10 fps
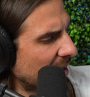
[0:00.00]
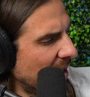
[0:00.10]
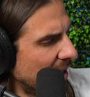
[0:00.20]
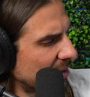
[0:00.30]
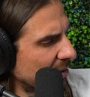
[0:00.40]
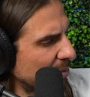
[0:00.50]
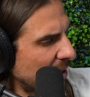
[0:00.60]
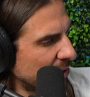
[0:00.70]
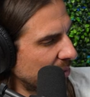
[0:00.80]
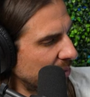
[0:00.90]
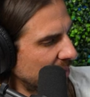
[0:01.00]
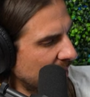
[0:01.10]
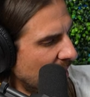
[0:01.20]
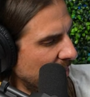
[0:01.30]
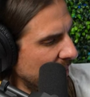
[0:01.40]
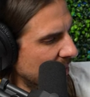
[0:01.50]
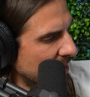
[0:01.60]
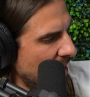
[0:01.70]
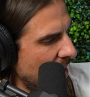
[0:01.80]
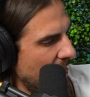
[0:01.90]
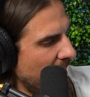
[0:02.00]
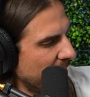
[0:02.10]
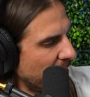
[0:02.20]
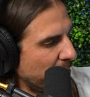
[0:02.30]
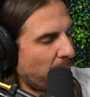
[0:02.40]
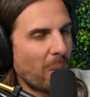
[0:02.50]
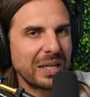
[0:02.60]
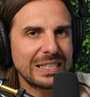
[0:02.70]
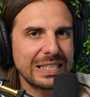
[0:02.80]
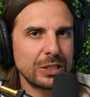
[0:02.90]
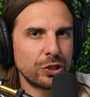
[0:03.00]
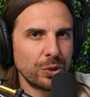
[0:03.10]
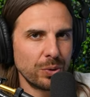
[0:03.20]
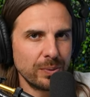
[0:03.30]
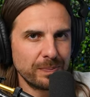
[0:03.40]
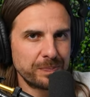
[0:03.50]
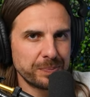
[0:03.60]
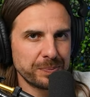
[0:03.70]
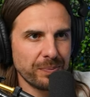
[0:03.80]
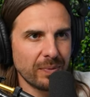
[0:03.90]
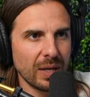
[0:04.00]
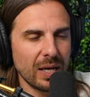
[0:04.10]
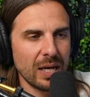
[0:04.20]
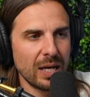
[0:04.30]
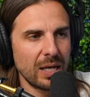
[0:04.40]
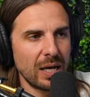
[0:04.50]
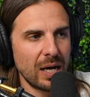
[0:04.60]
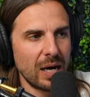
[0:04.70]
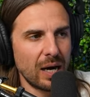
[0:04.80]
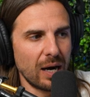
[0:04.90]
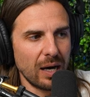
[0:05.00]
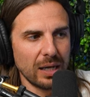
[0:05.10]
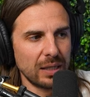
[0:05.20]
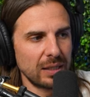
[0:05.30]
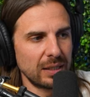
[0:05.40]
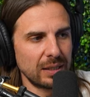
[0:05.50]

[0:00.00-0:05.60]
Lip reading: Colors Mushrooms Gummies. They're 0.2.